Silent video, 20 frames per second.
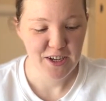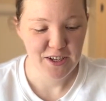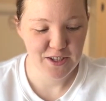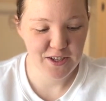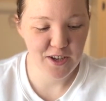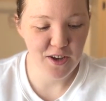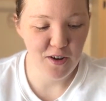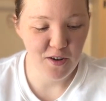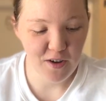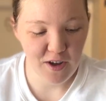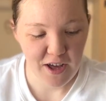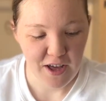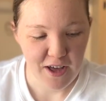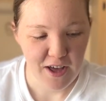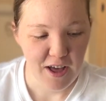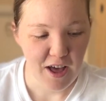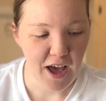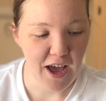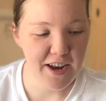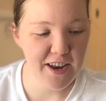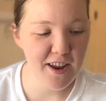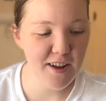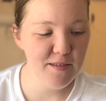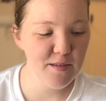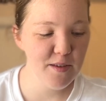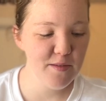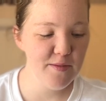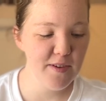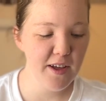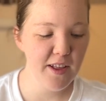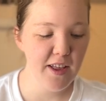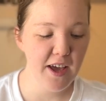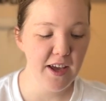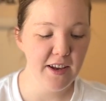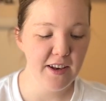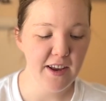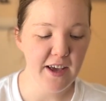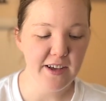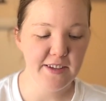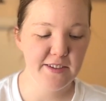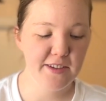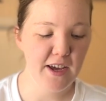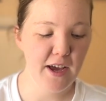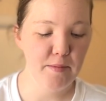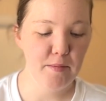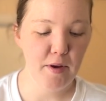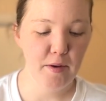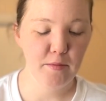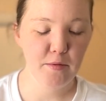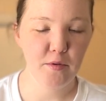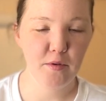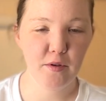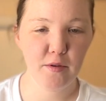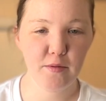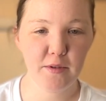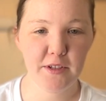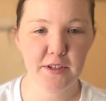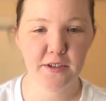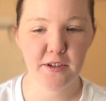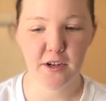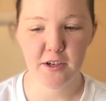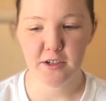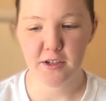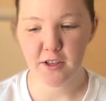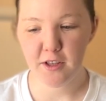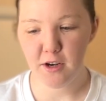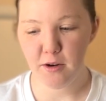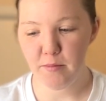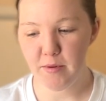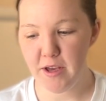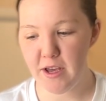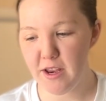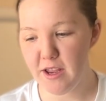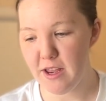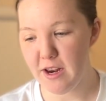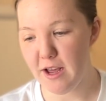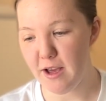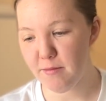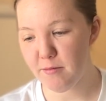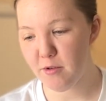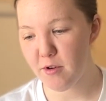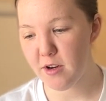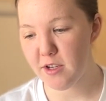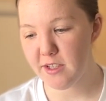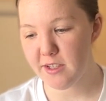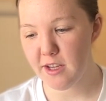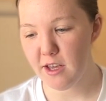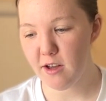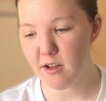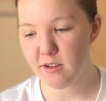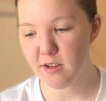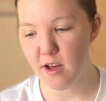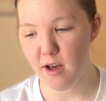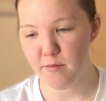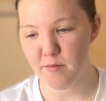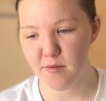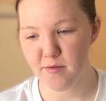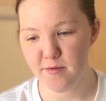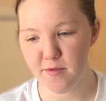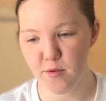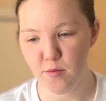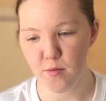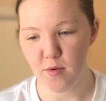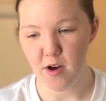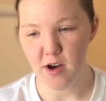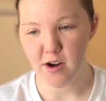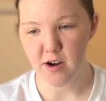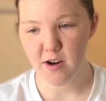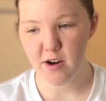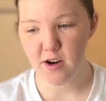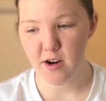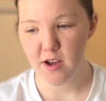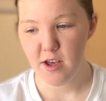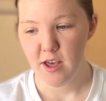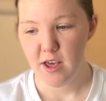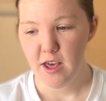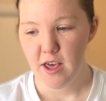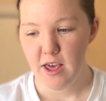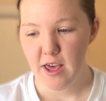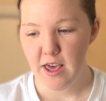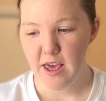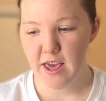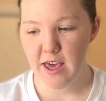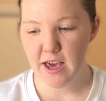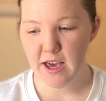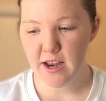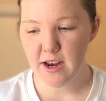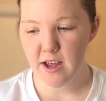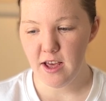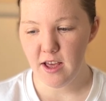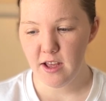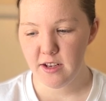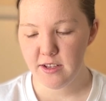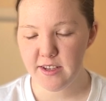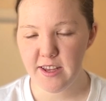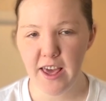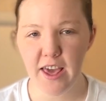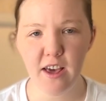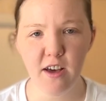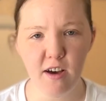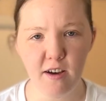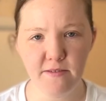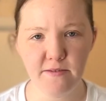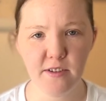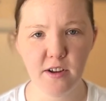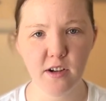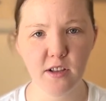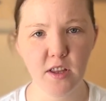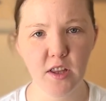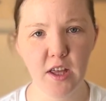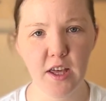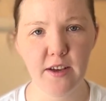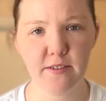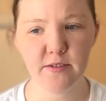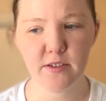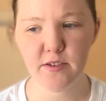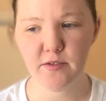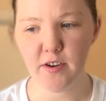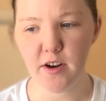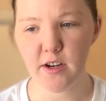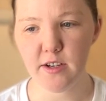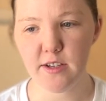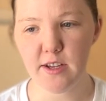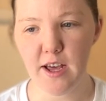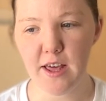so I definitely feel like next time I'm going to research a little bit, and I'm going to stay on top of the water and take off their leaves first.